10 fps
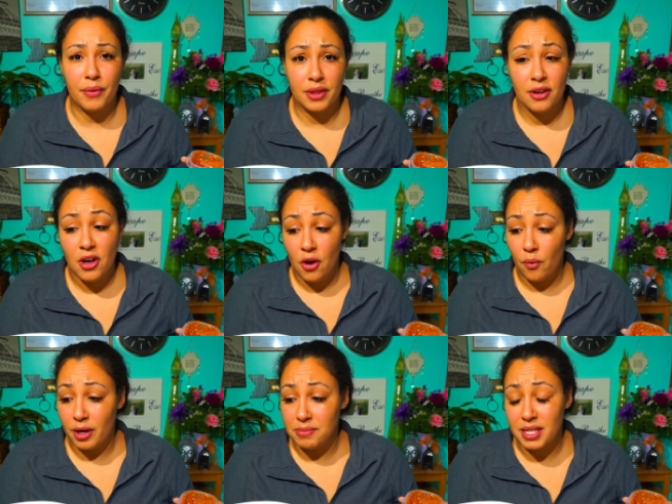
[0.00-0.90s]
with
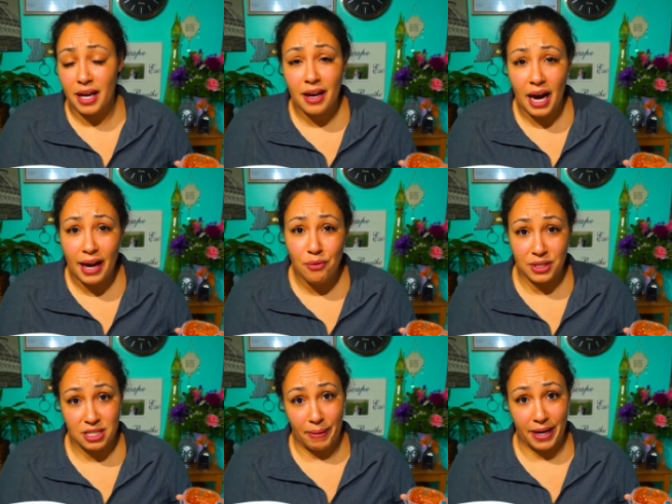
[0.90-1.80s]
what I'm saying, I
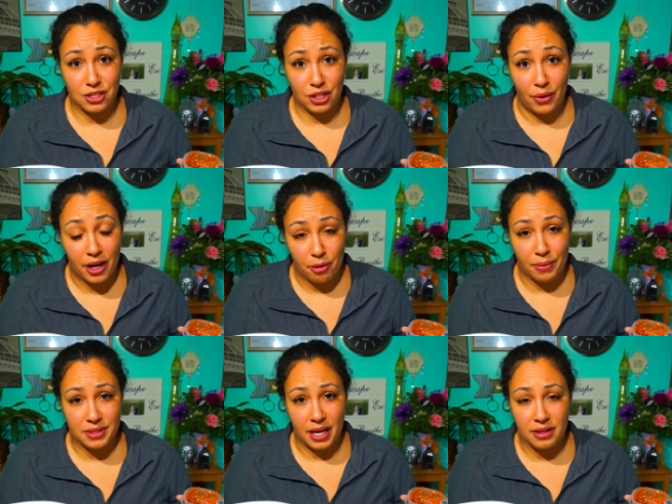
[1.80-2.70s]
respect you
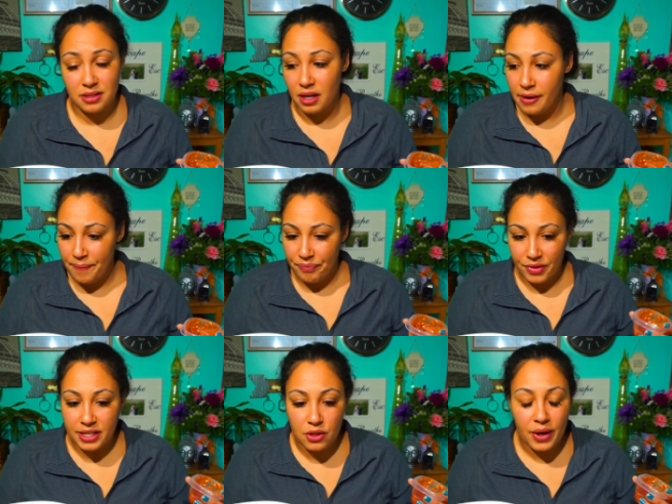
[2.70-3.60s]
100%.
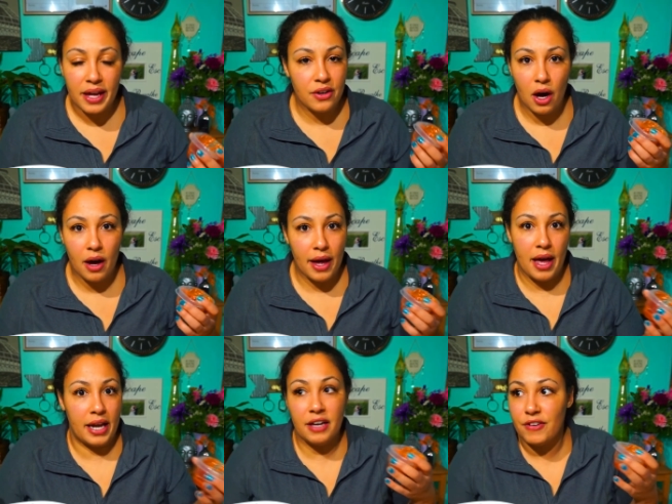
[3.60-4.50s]
That's okay. Not
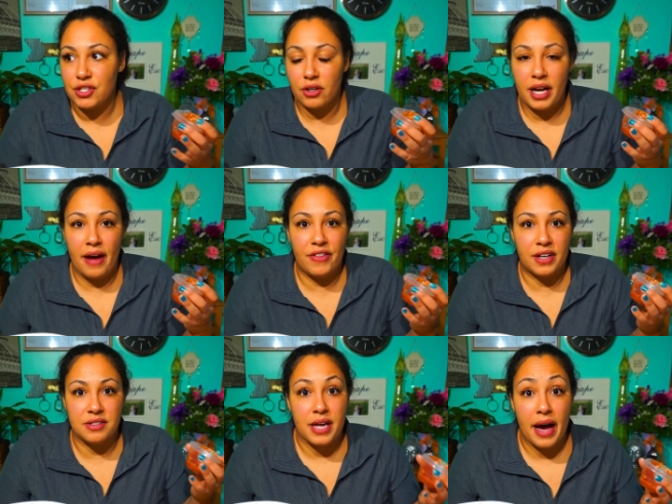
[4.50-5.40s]
any of us are going to have the
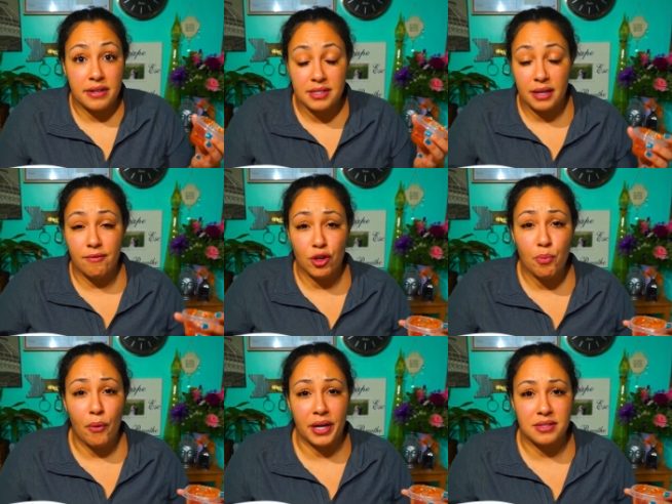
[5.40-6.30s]
exact same
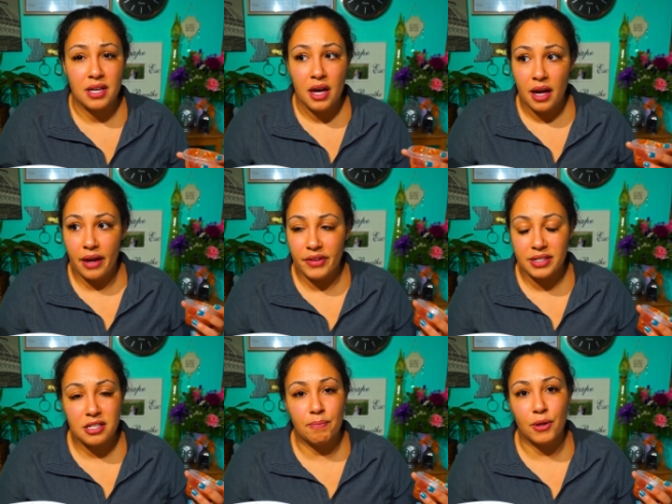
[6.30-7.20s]
viewpoints. And that's
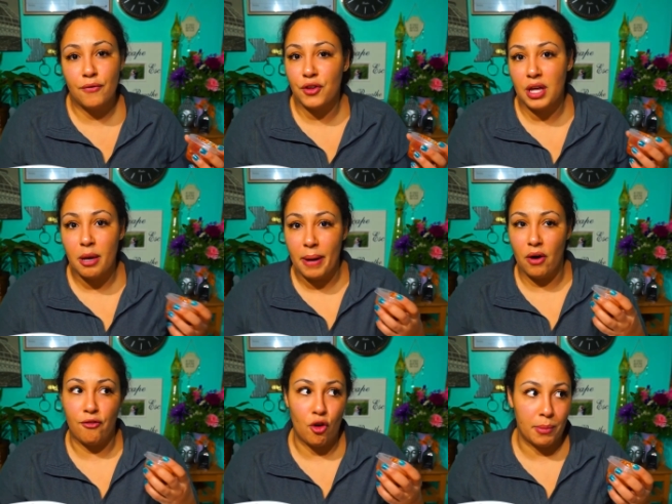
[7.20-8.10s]
the beautiful thing about
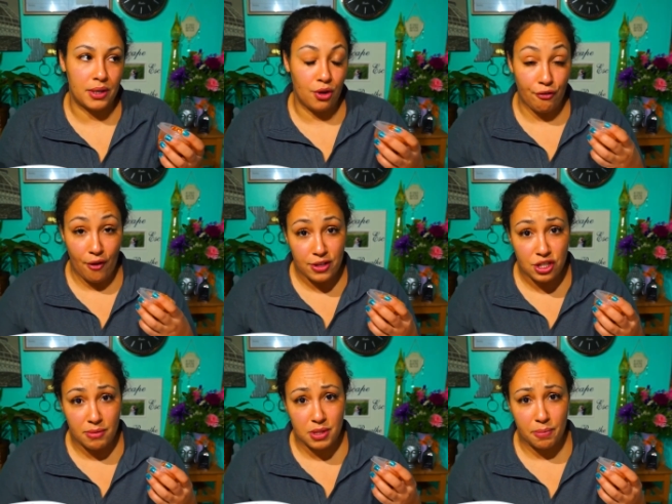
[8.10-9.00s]
forming new
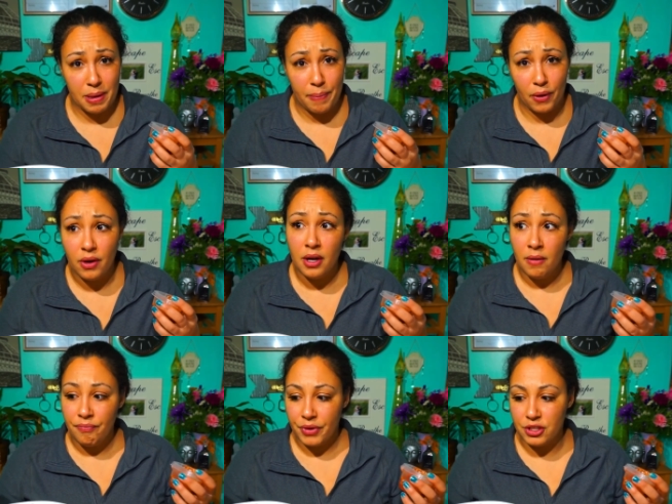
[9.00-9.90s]
friendships with people
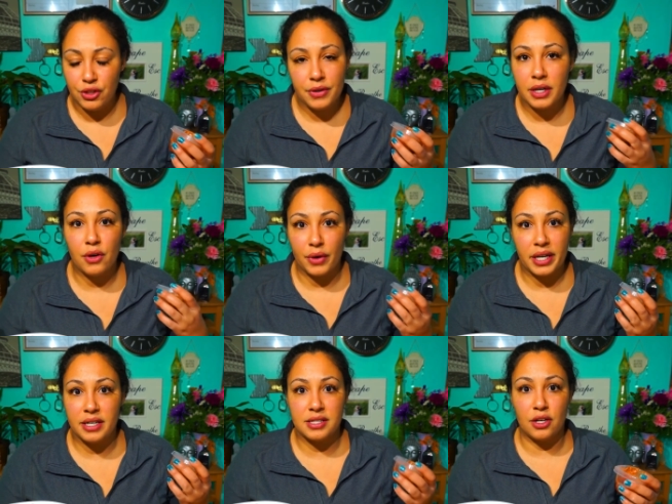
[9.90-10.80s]
is you can agree to
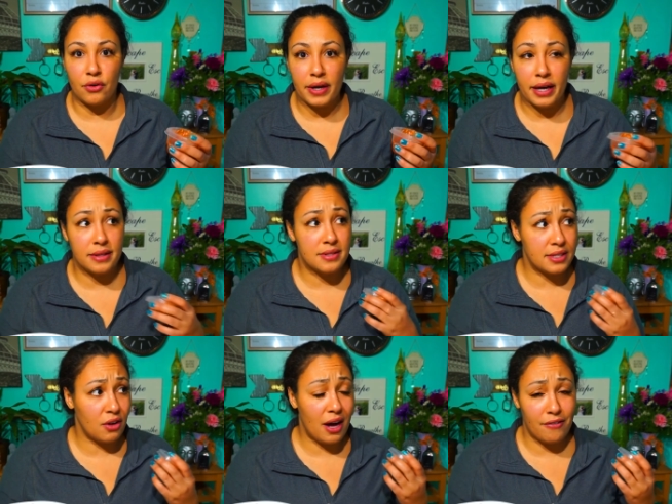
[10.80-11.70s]
disagree and
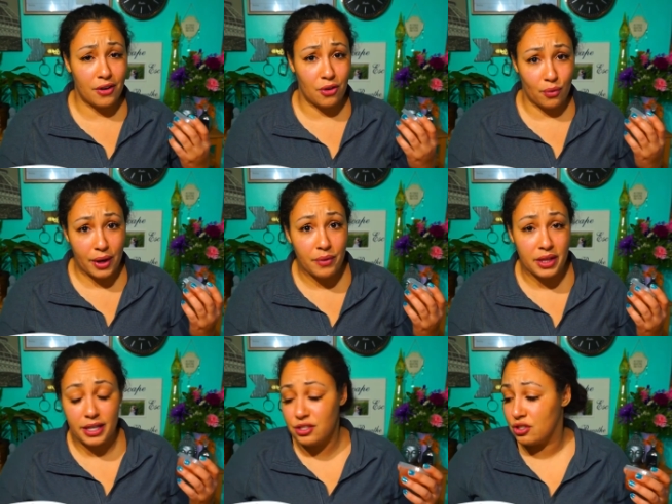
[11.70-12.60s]
still have a great
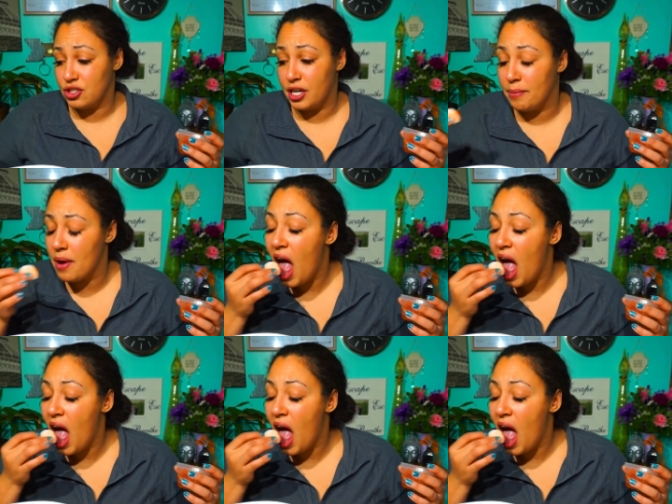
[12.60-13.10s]
relationship.